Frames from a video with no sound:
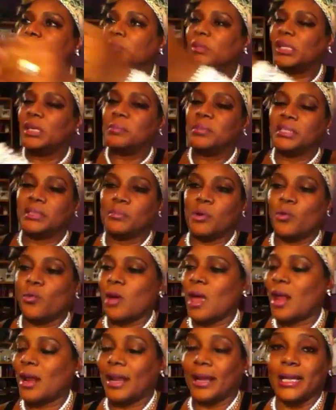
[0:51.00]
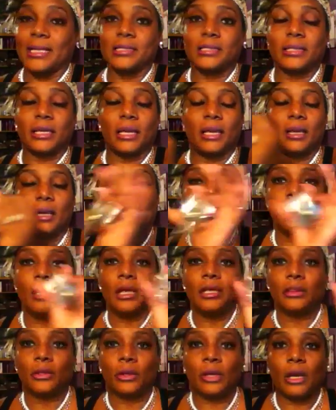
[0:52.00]
Give me some more wine, like I said.
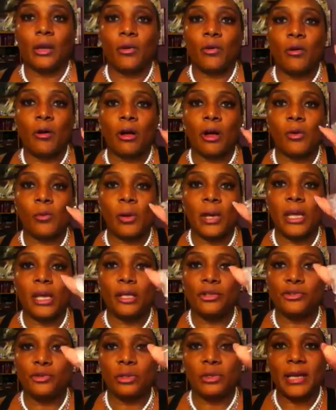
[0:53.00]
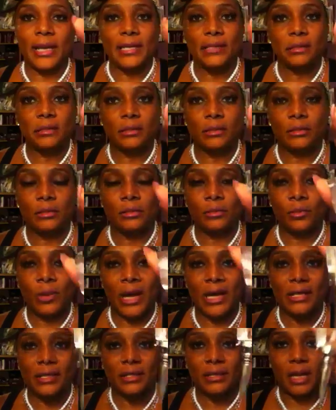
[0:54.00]
Throw that cork away and get you a nice little
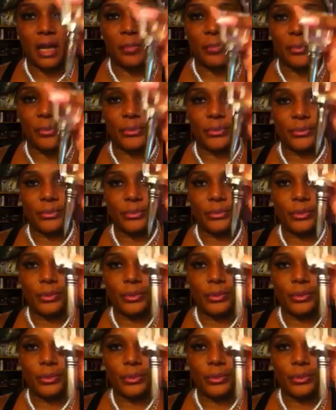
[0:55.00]
wine stopper.